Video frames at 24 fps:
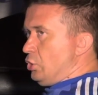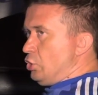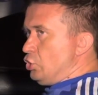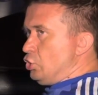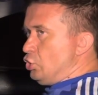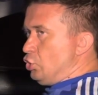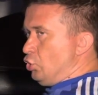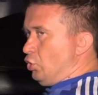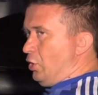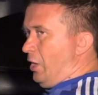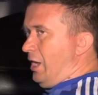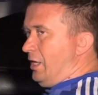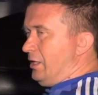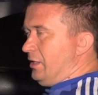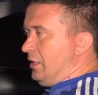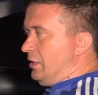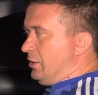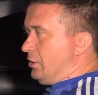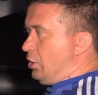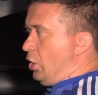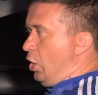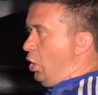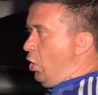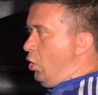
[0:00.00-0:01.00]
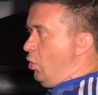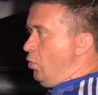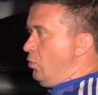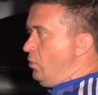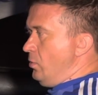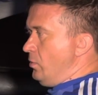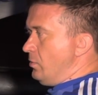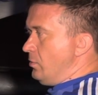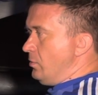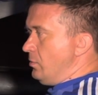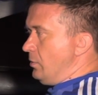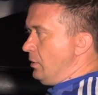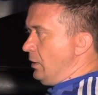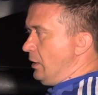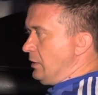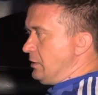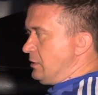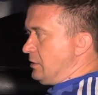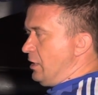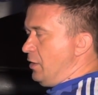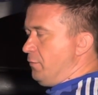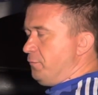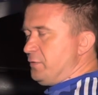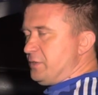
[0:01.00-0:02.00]
Should I let go and
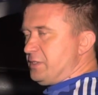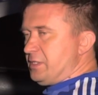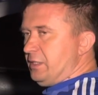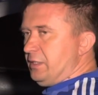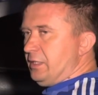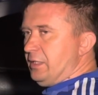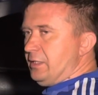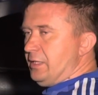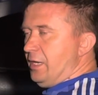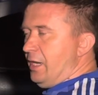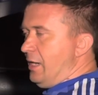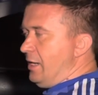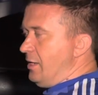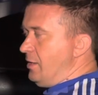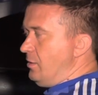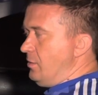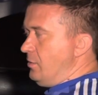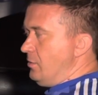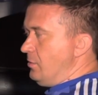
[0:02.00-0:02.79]
see if it's gonna die?